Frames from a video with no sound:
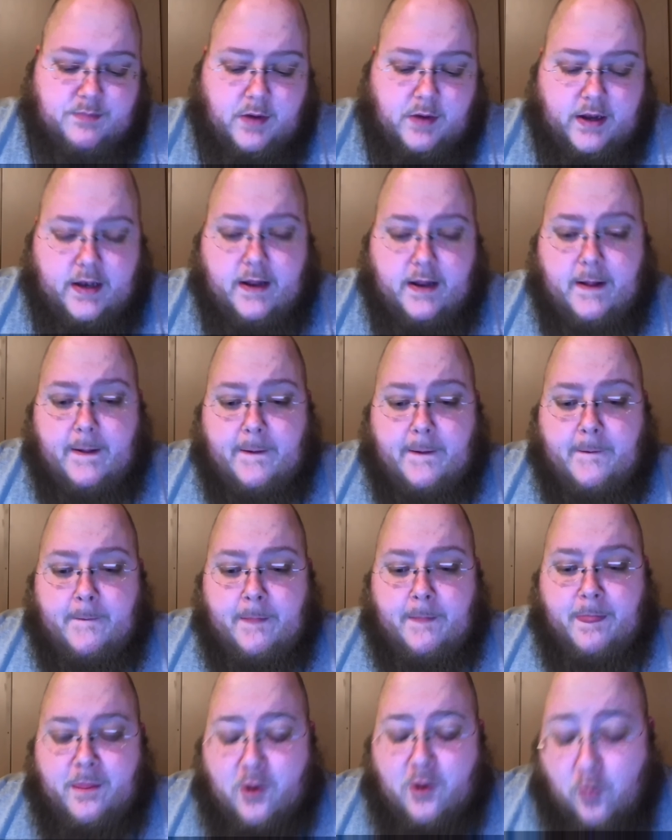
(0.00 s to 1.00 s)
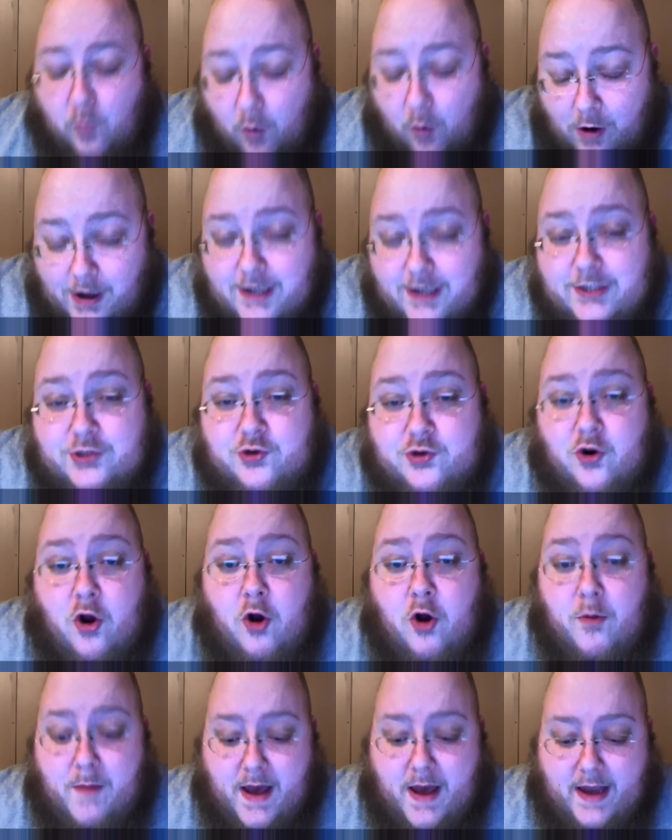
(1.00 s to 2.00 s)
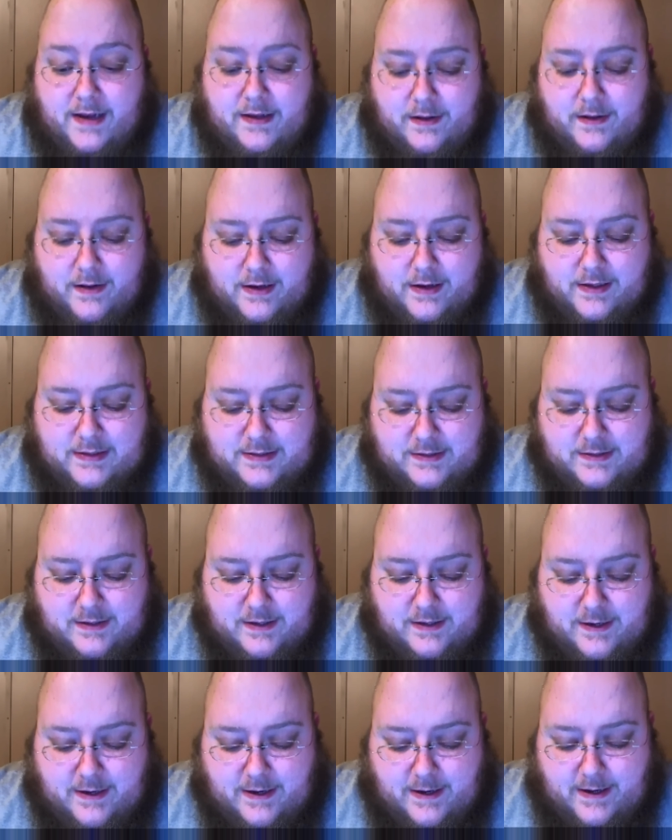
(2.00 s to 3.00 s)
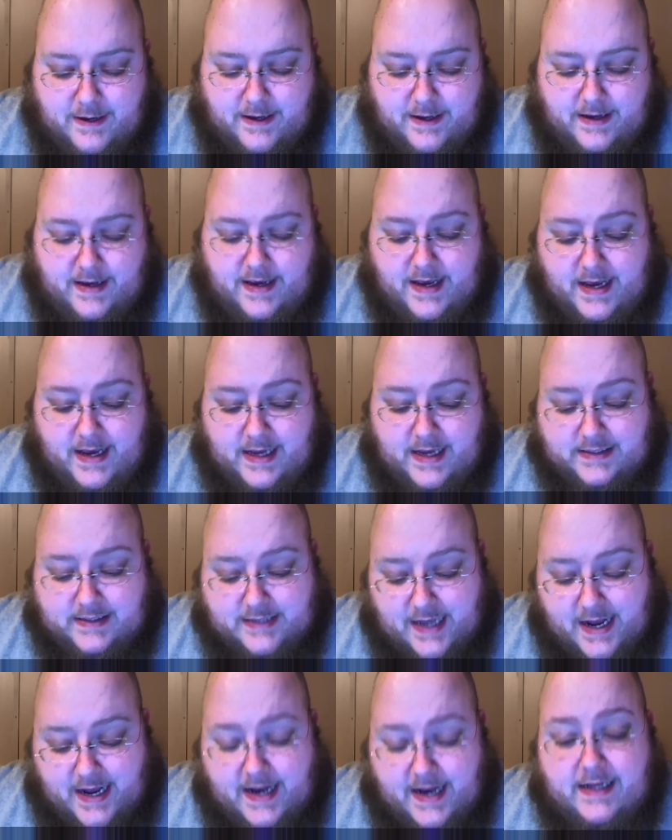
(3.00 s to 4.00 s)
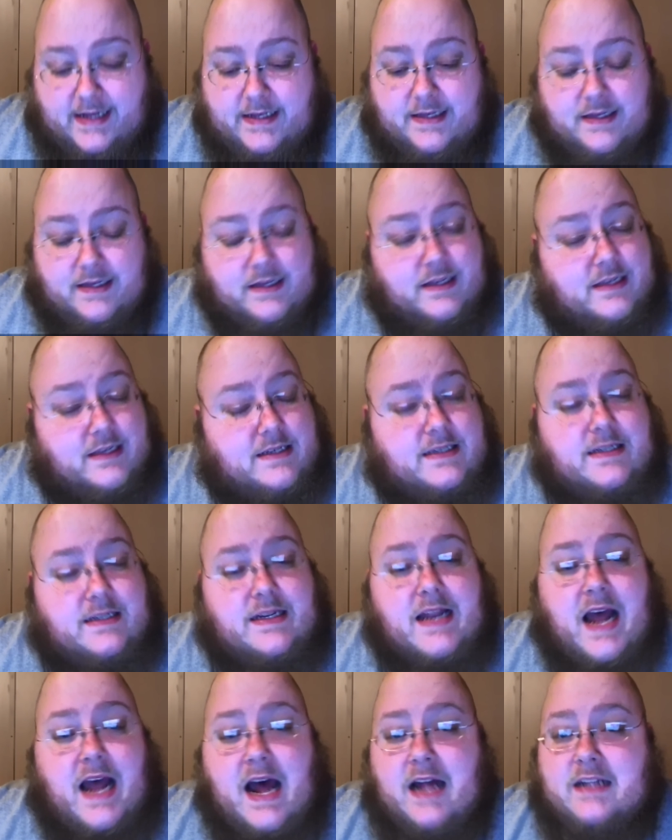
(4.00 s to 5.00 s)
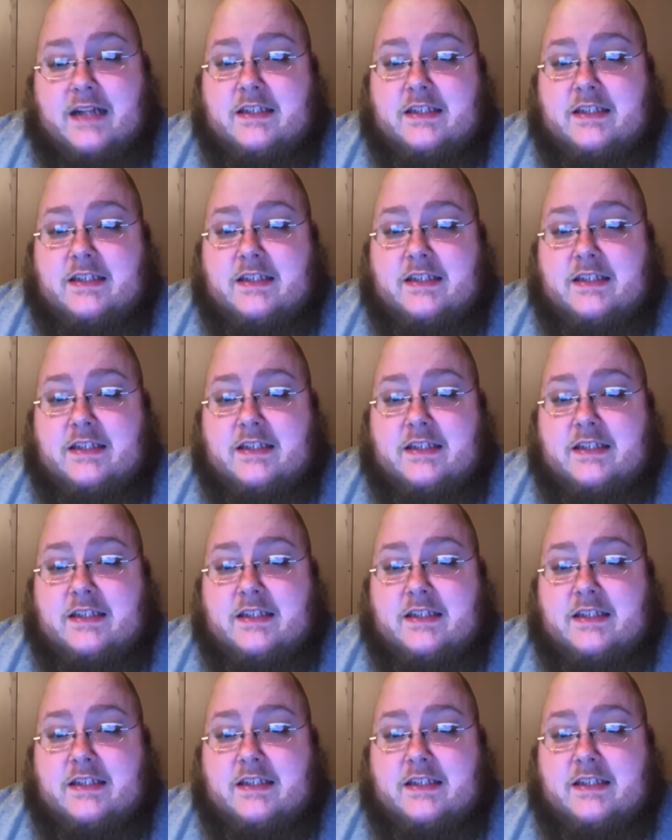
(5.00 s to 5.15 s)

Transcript: But the one drawback to this is that it does not